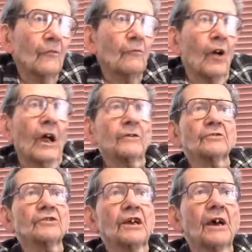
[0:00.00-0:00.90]
For
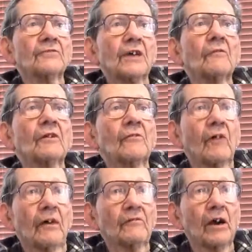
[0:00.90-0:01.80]
accuracy,
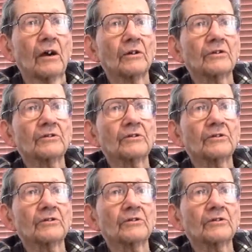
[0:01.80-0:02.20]
75 yards.